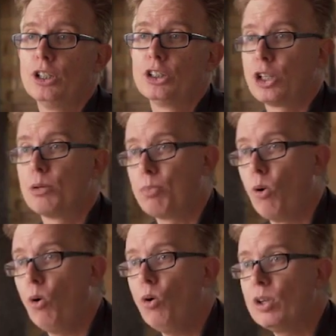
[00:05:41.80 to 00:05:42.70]
So
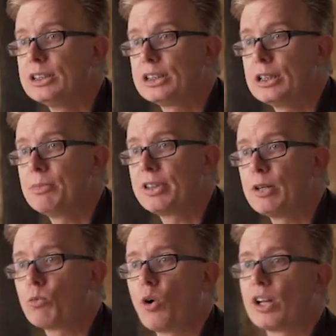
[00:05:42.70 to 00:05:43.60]
Paul and
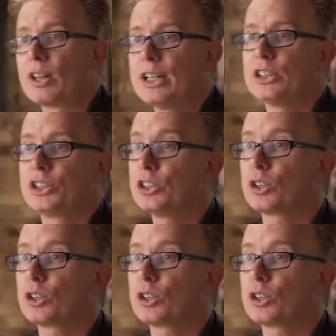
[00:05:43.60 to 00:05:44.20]
Timothy wrote a letter to